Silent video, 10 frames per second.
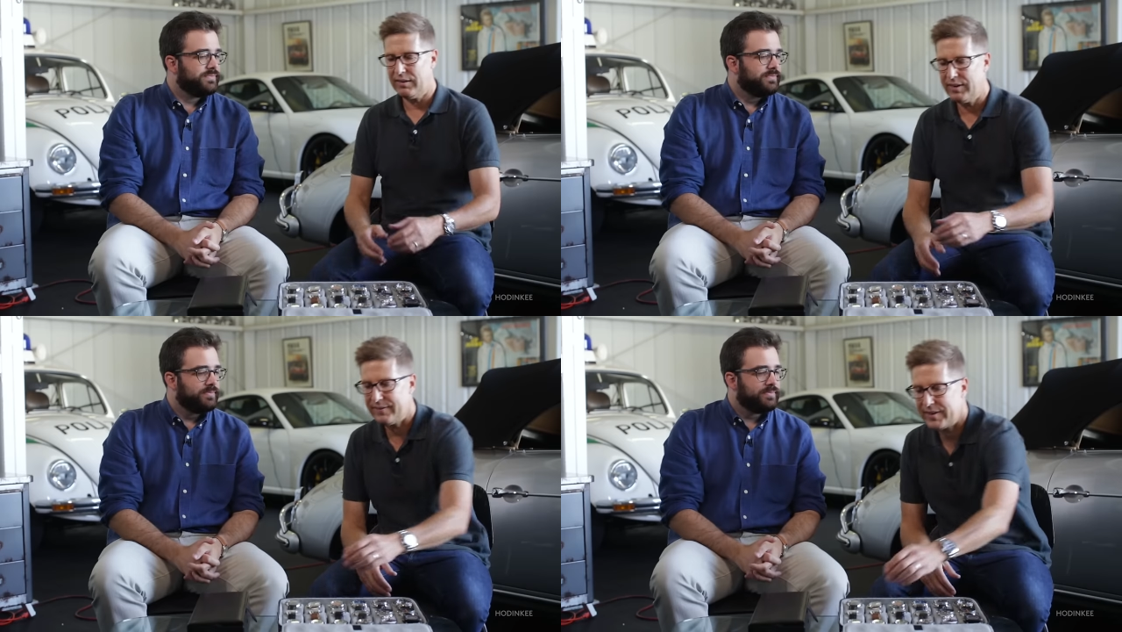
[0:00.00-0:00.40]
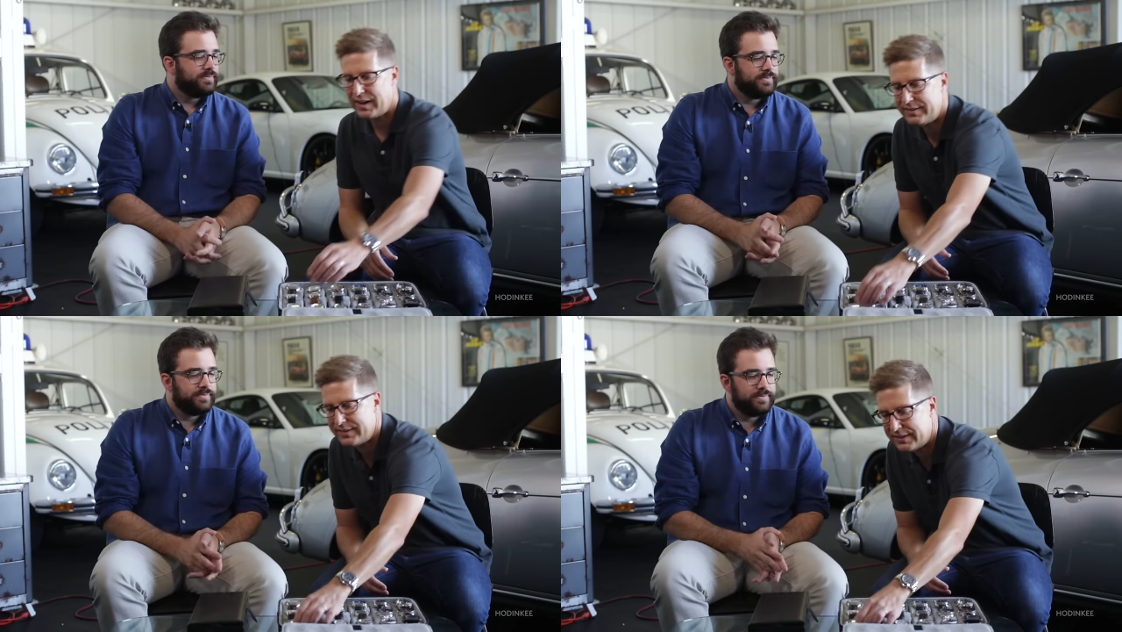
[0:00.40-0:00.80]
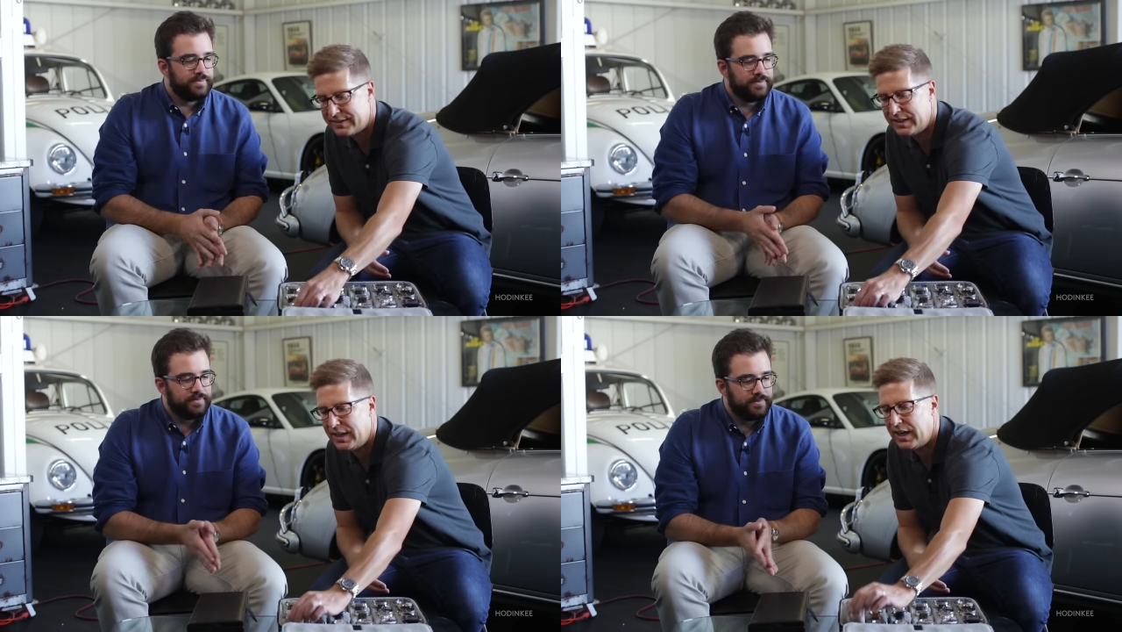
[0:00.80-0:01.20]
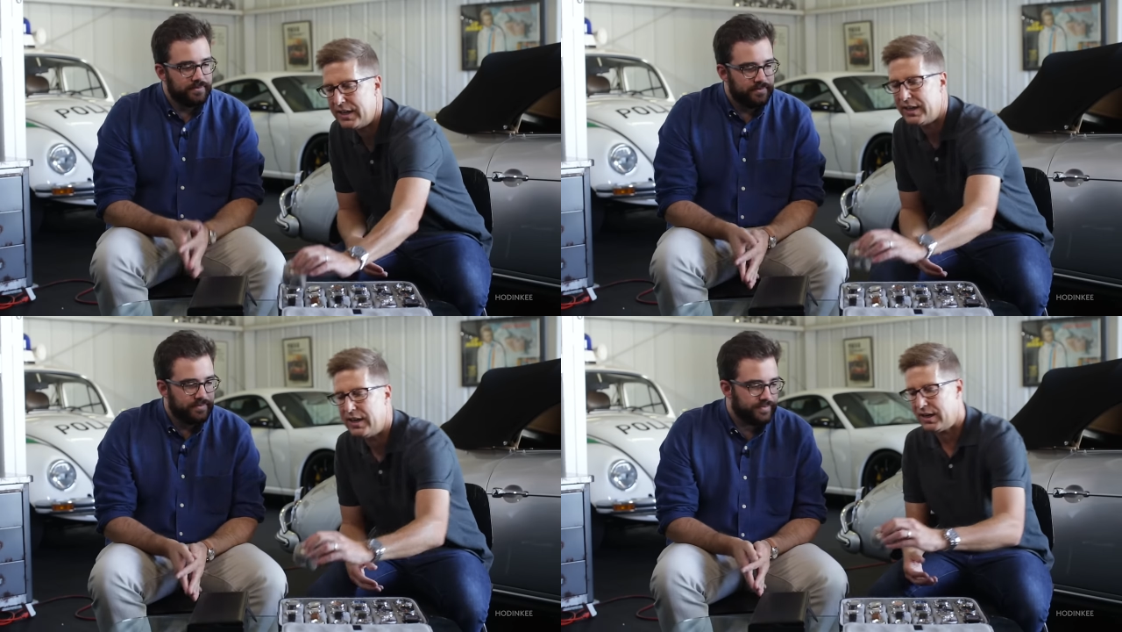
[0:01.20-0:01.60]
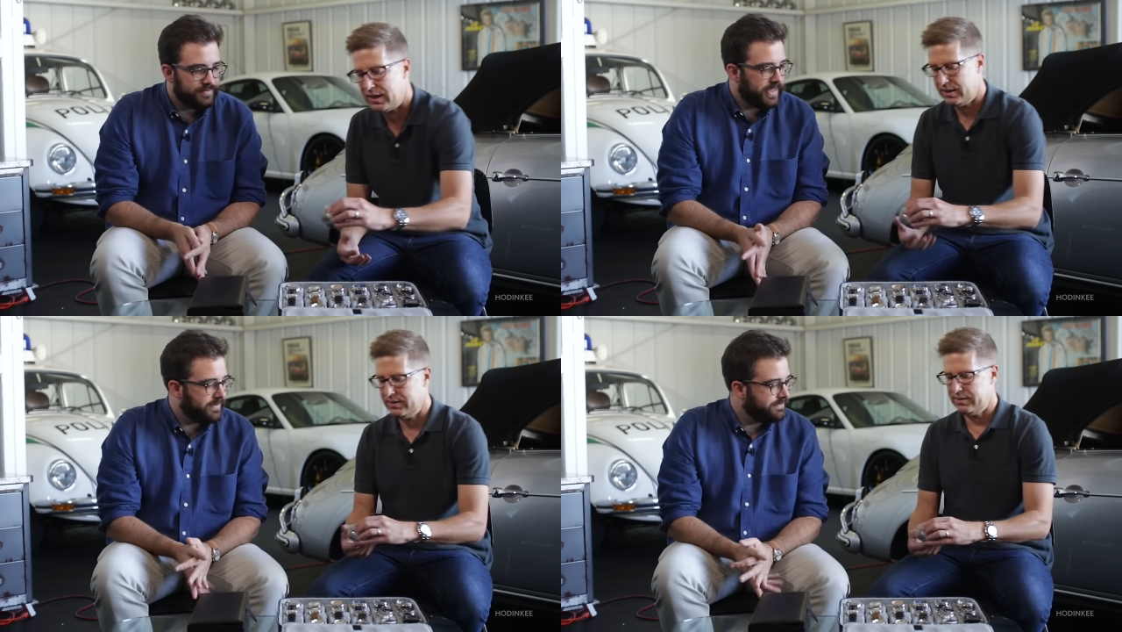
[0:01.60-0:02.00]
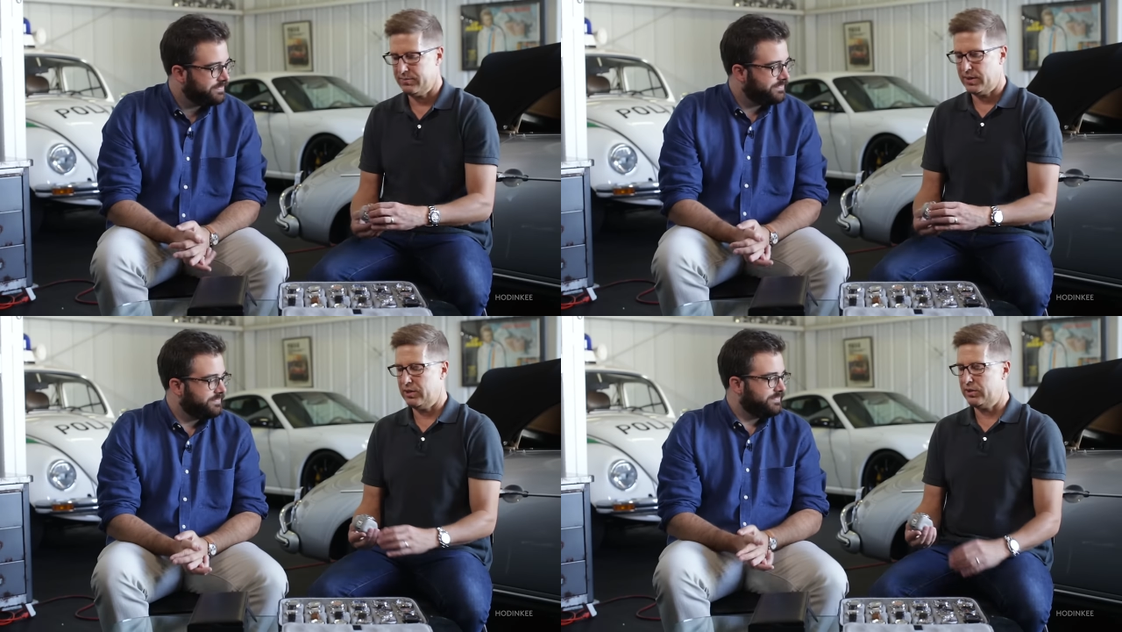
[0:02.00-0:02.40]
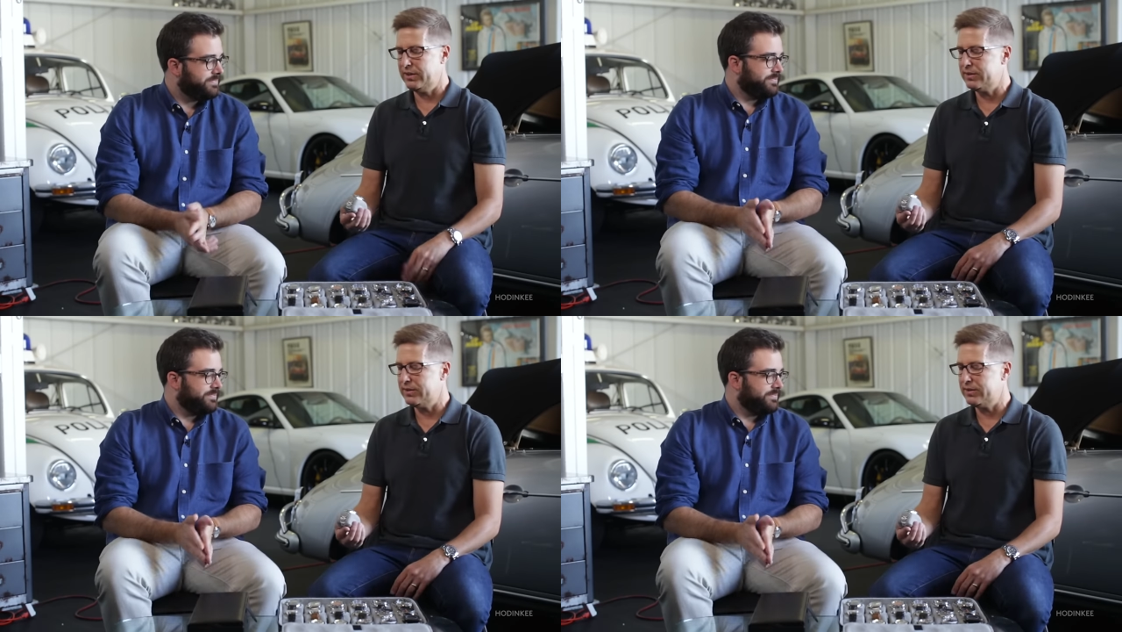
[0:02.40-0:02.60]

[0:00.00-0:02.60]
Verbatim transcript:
Speaker 1: have? I've got a 1680 here. Yep. This is my only